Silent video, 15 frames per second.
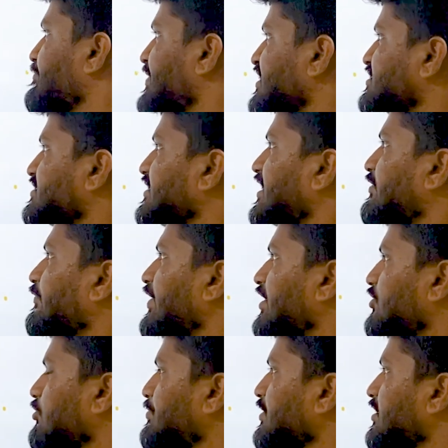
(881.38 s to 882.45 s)
best, and we
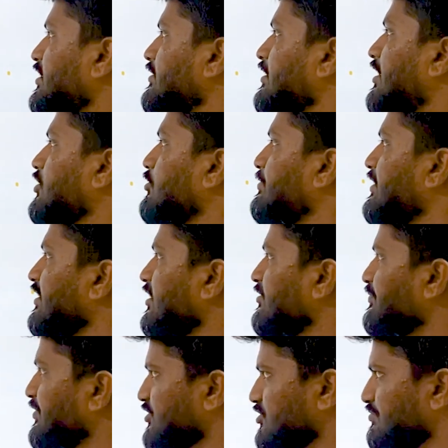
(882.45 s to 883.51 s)
automatically
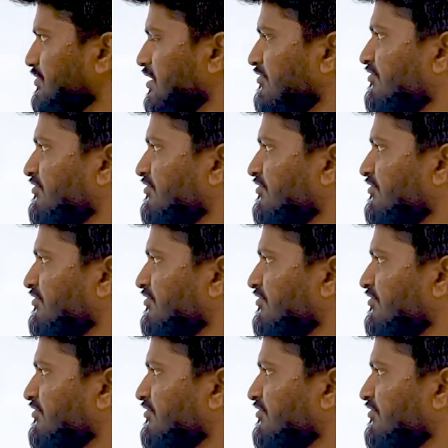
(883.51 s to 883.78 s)
presume